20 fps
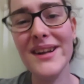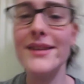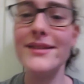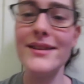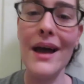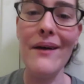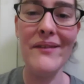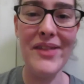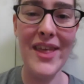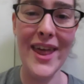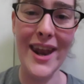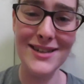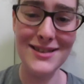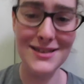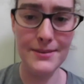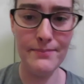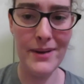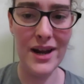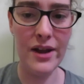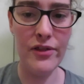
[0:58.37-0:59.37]
discovered that it's
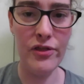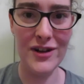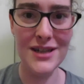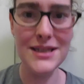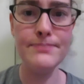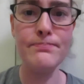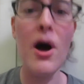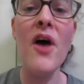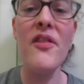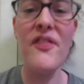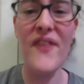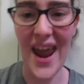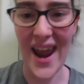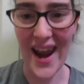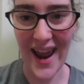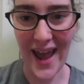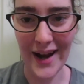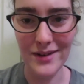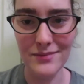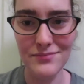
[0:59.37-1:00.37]
the Big Three's birthday
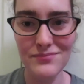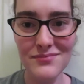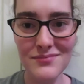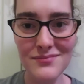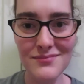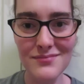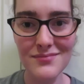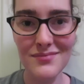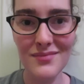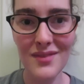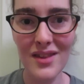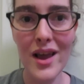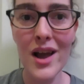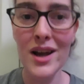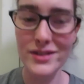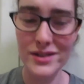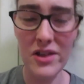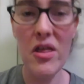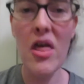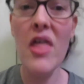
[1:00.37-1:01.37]
again.
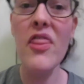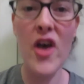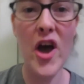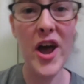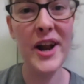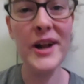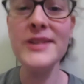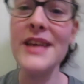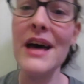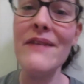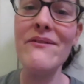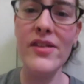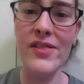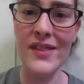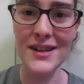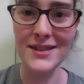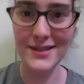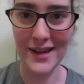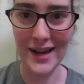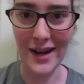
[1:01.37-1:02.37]
So they're 37
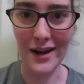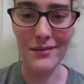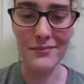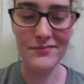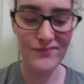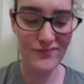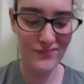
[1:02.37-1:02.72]
this year.